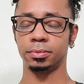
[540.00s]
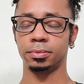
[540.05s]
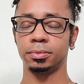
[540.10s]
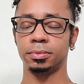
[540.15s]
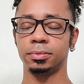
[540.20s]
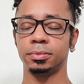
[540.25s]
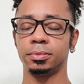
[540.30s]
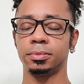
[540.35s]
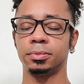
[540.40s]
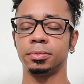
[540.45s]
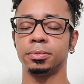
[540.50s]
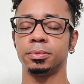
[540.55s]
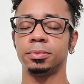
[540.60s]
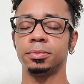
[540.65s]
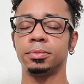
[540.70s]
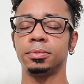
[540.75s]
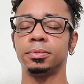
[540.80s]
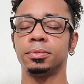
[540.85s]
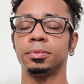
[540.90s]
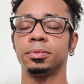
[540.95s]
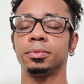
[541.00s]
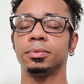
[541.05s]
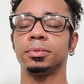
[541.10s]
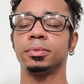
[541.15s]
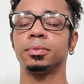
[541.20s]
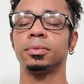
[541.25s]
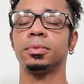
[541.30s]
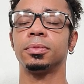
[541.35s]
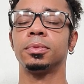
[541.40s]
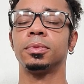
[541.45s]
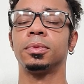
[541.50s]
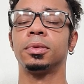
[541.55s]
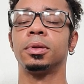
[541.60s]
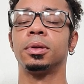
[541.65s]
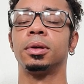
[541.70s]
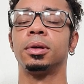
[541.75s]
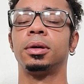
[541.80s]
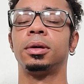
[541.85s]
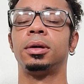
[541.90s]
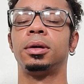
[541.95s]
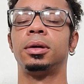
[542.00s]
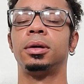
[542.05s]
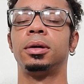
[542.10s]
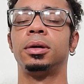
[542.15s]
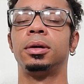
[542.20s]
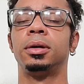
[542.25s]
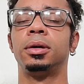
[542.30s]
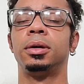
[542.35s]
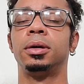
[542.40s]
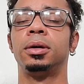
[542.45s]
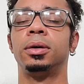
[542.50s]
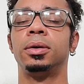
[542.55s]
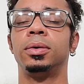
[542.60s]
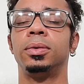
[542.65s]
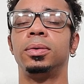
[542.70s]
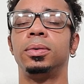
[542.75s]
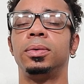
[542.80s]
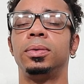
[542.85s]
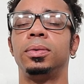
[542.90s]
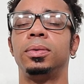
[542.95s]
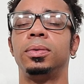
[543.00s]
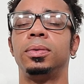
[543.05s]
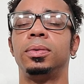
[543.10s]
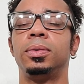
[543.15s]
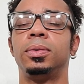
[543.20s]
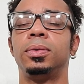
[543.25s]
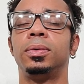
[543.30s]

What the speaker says: Nobody speaks.